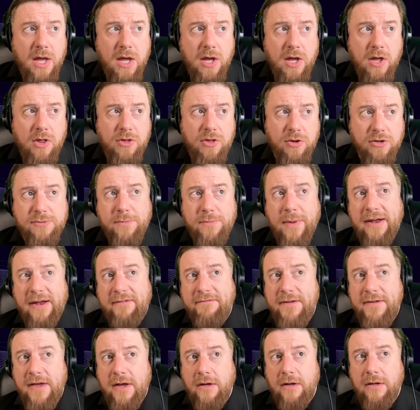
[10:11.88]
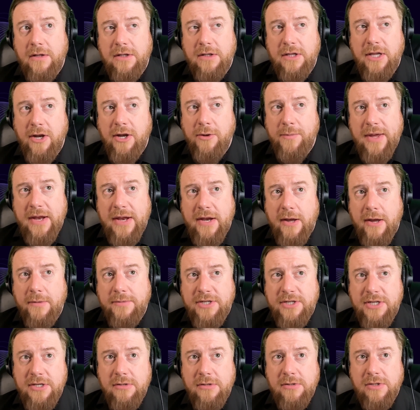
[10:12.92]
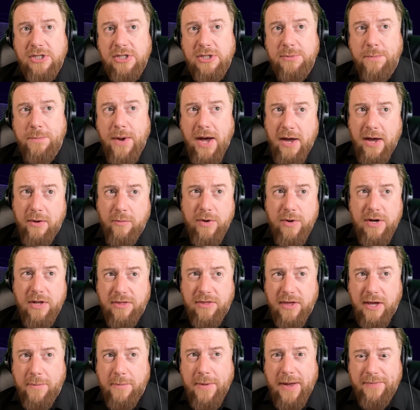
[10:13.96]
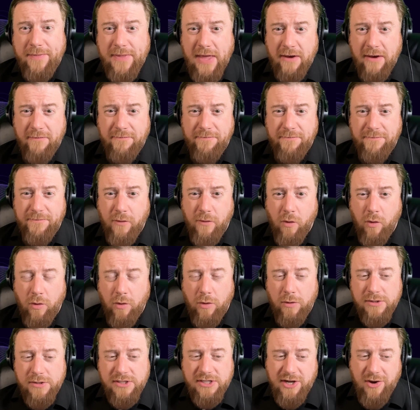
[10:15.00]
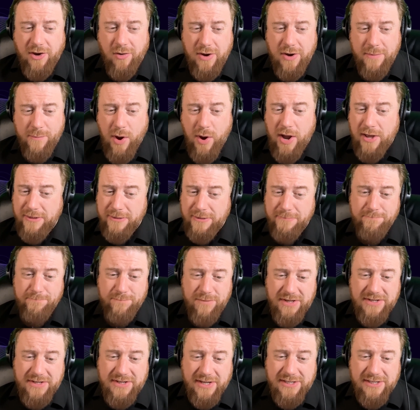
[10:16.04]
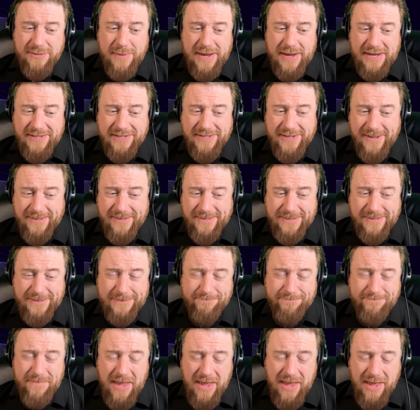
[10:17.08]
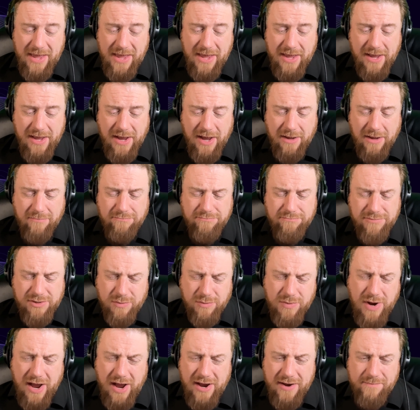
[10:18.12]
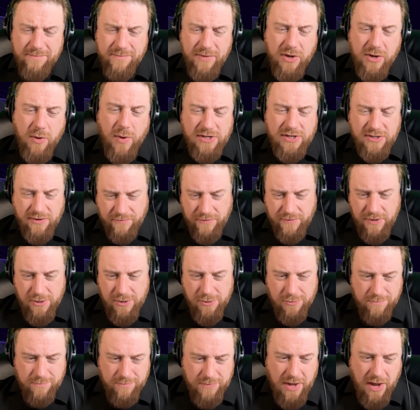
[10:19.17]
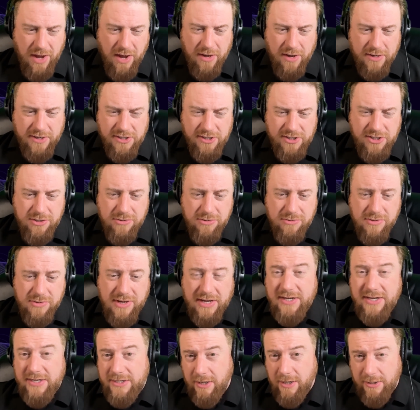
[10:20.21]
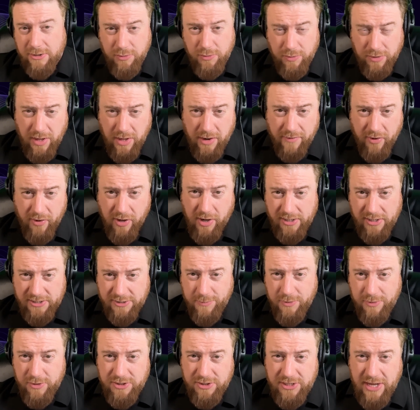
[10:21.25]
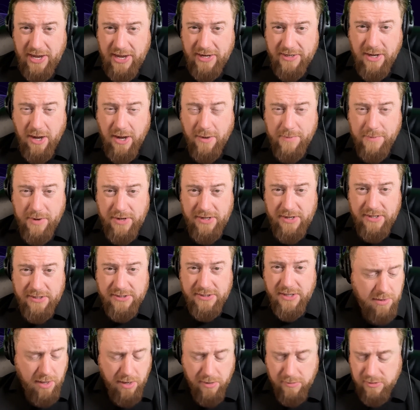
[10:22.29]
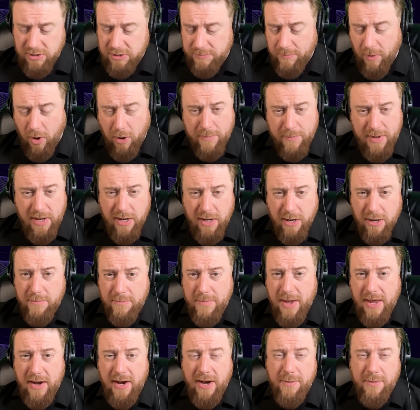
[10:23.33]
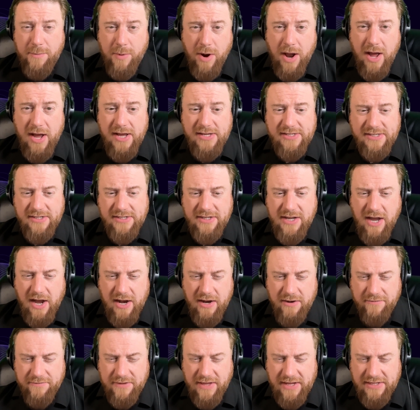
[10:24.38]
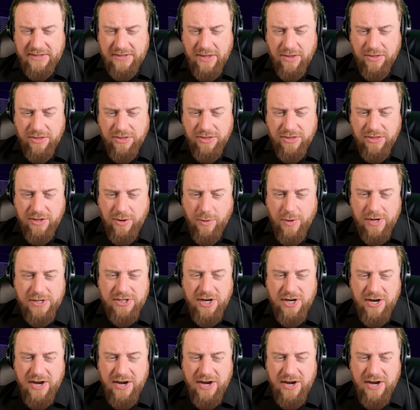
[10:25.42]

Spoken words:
those might feel a little bit obtuse. But when you think about that full security breadth, it does make sense. So Ryan, a question for you, because you get to talk to a lot of our customers at companies, small, medium, and enterprise, and kind of like the question